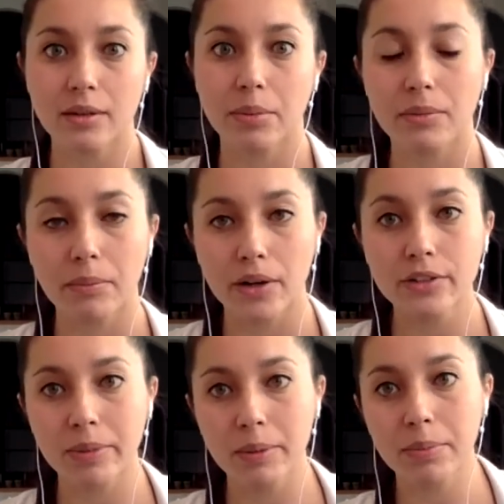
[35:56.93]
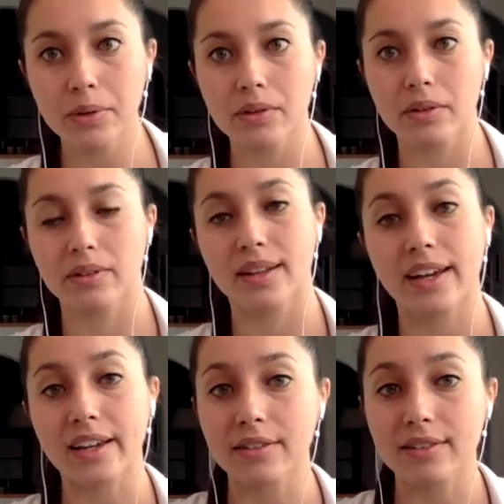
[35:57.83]
but most people that
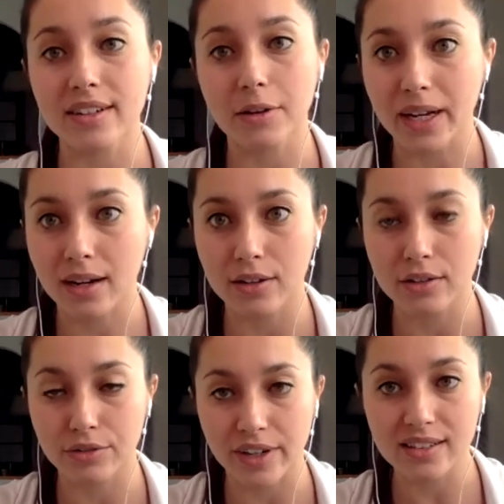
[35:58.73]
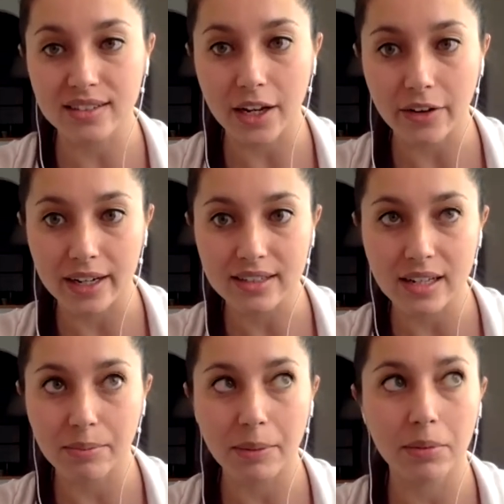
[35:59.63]
I consider my close friends now are
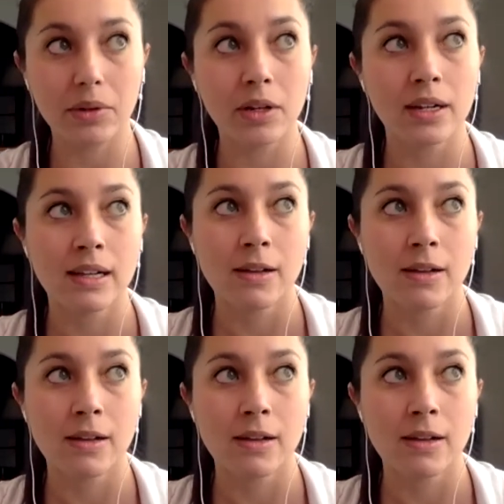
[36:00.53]
actually people